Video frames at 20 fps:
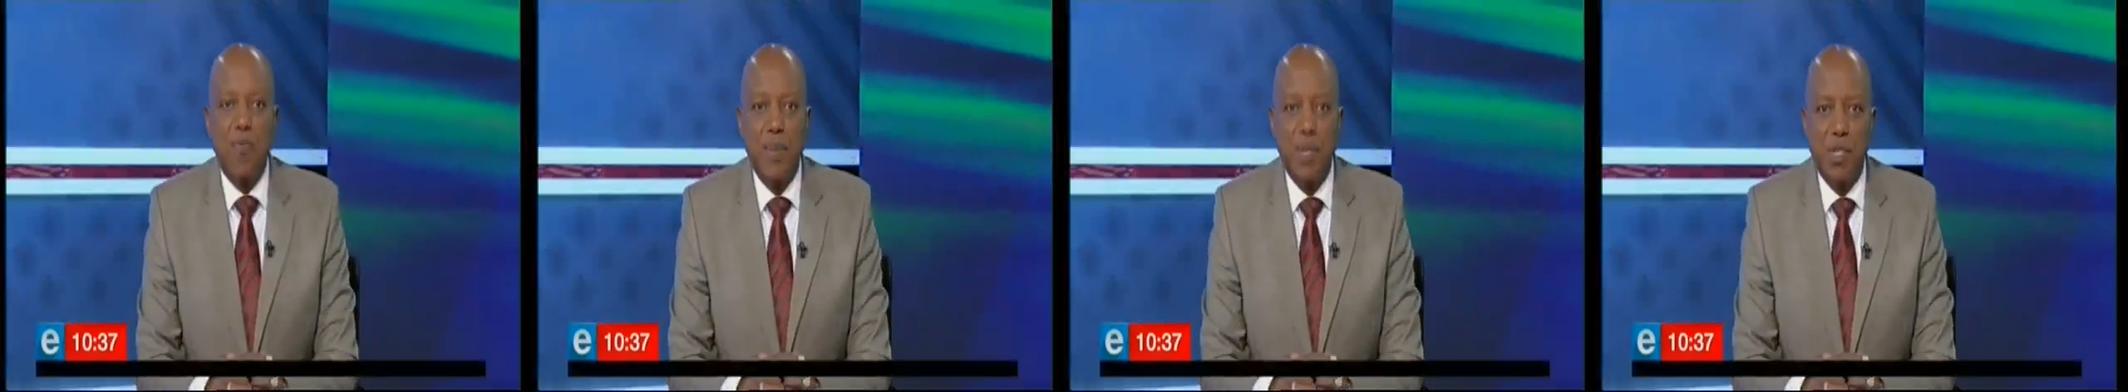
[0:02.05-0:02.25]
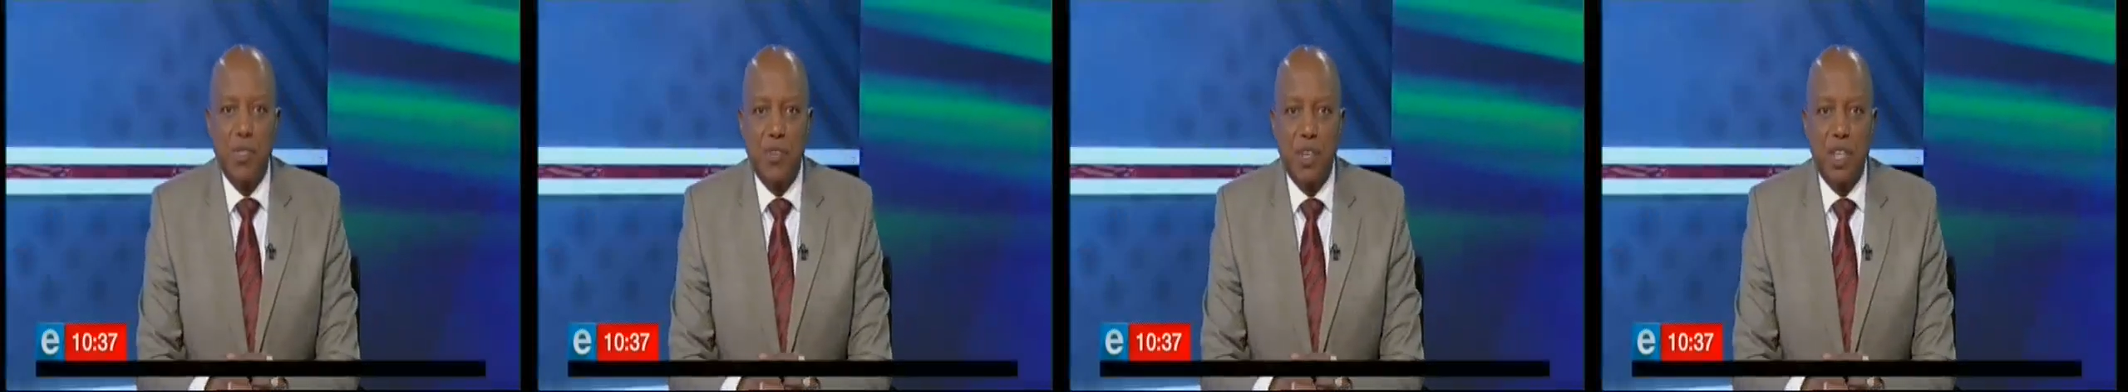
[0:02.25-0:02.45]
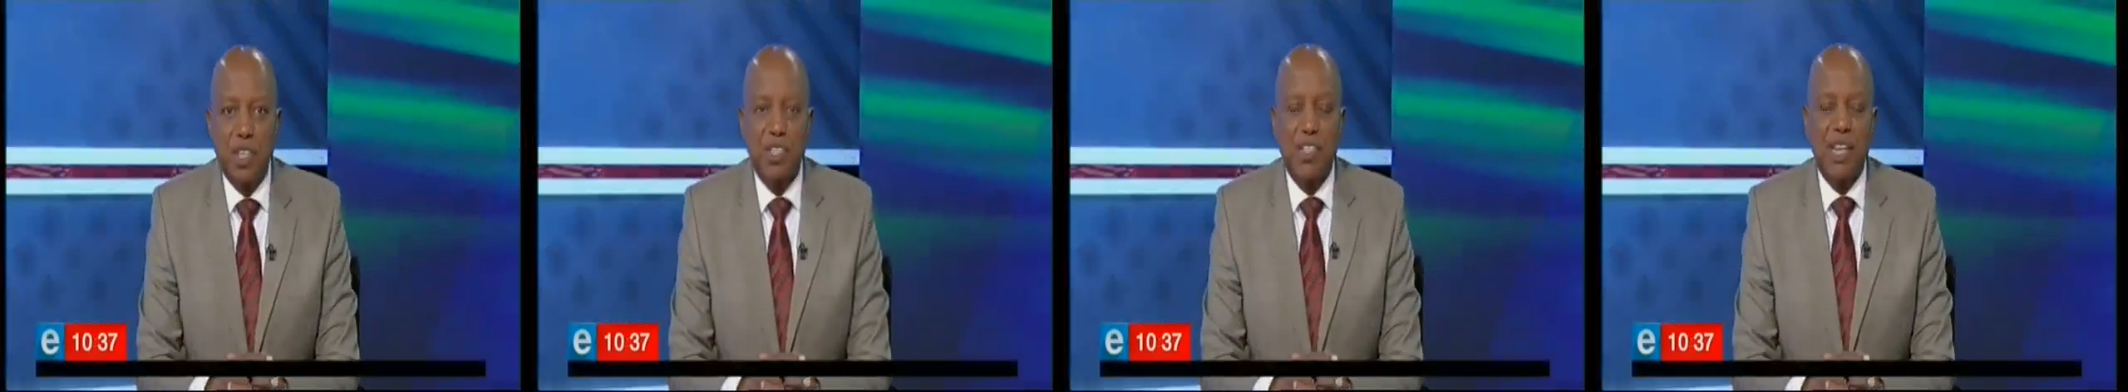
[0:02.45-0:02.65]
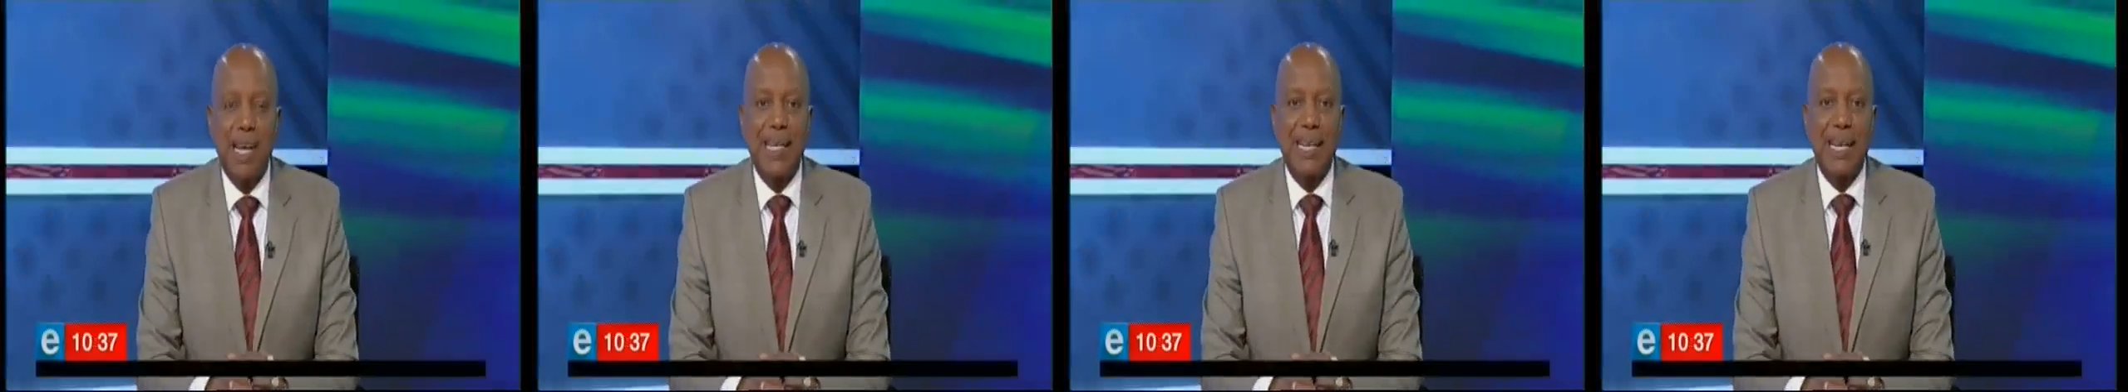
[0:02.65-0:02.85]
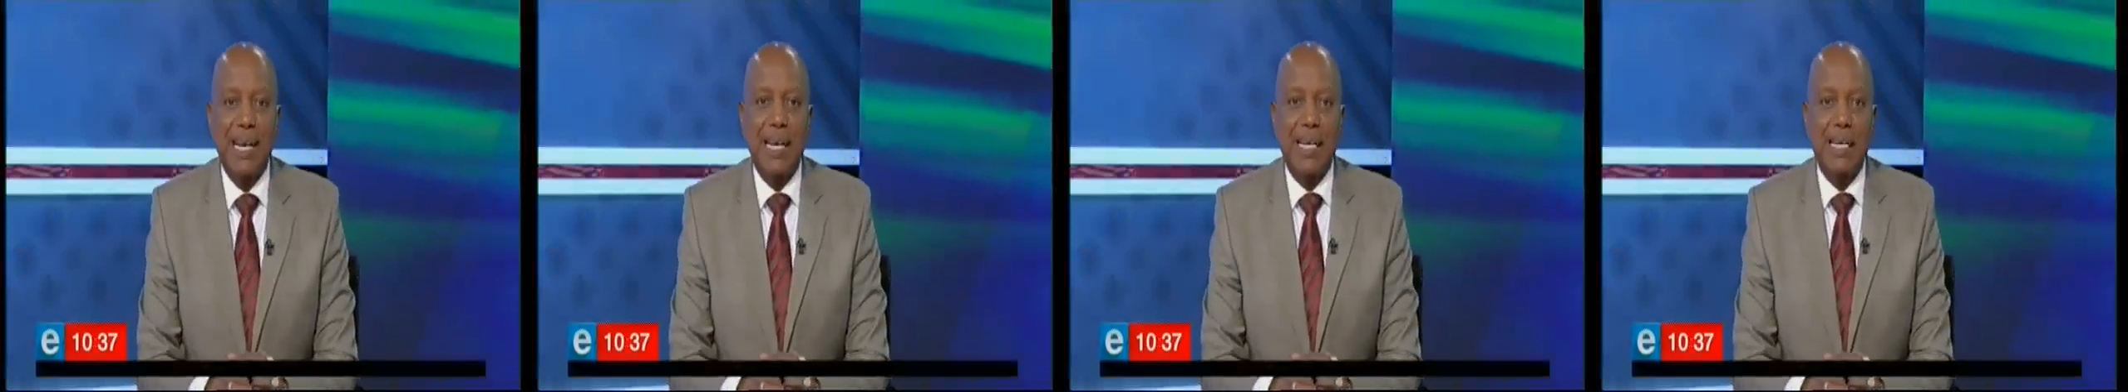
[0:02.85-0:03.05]
matrics
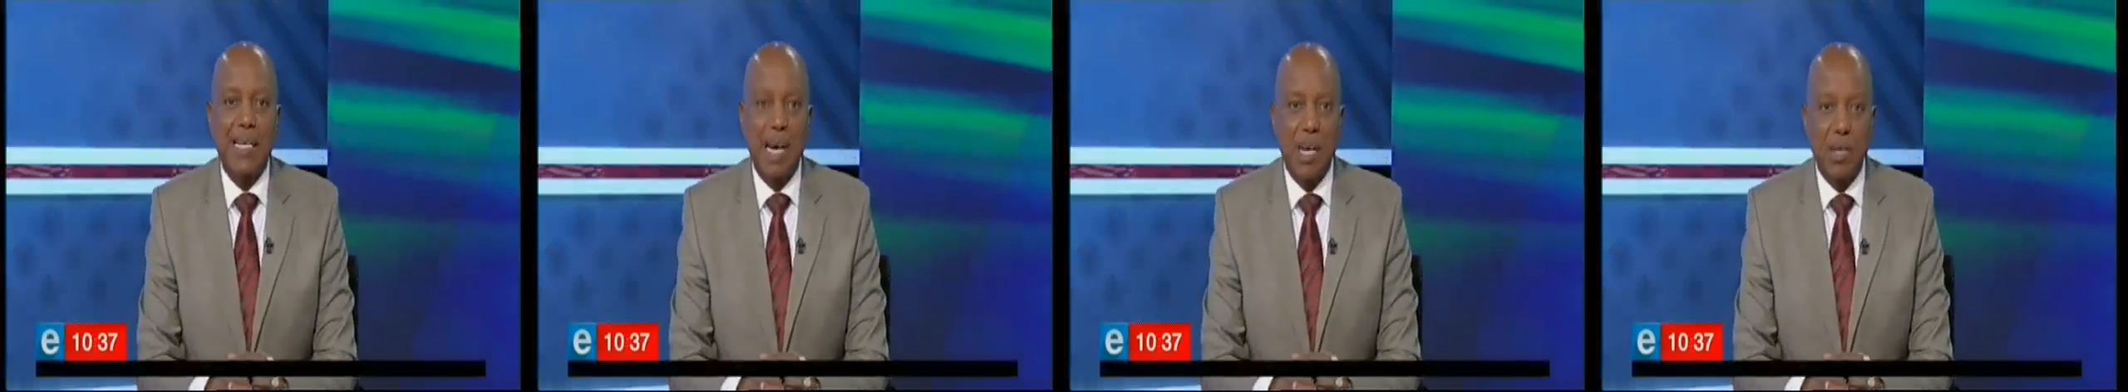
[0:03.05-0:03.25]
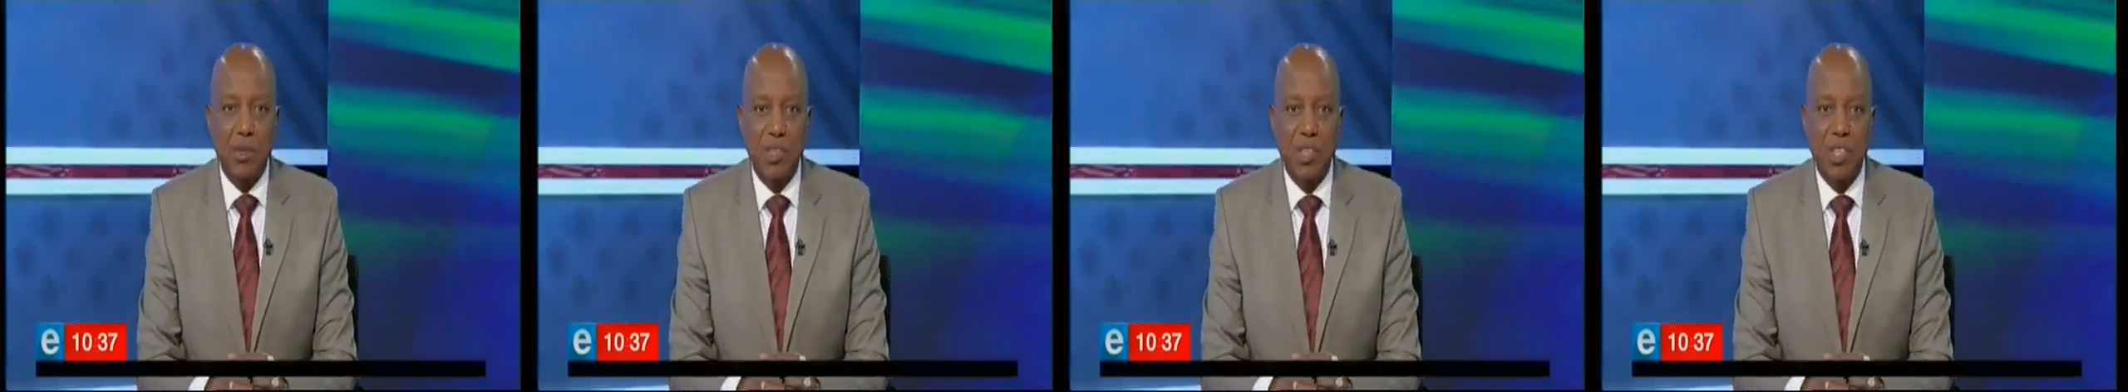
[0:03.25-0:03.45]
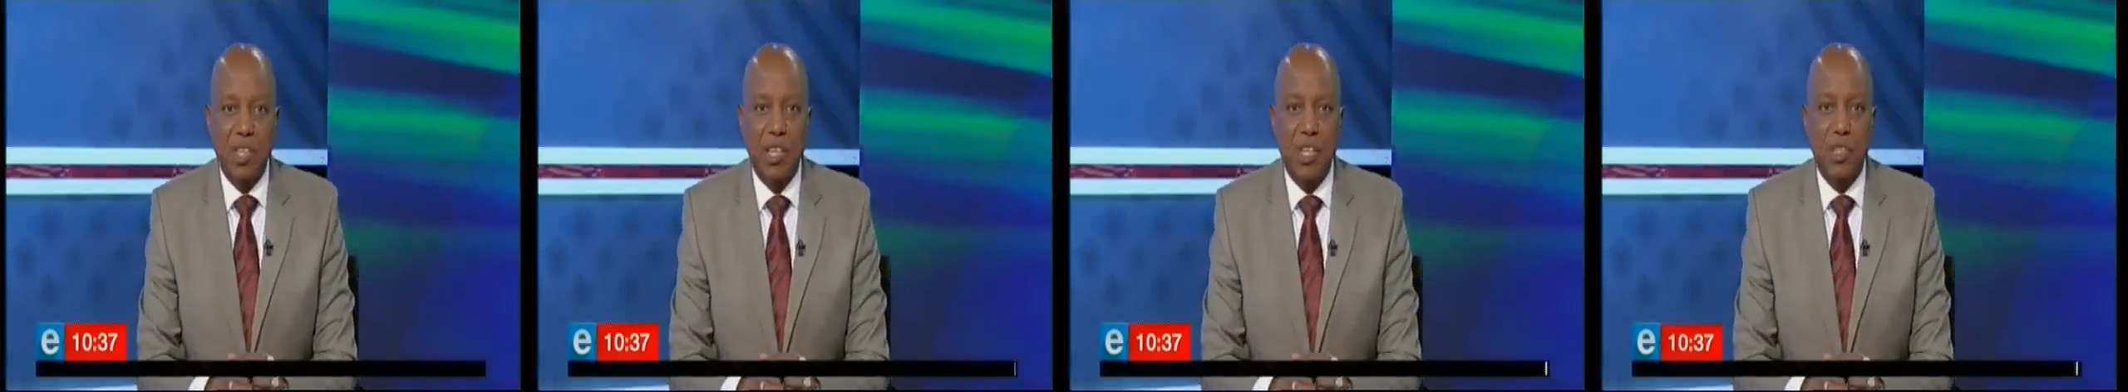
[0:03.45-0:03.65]
studying accounting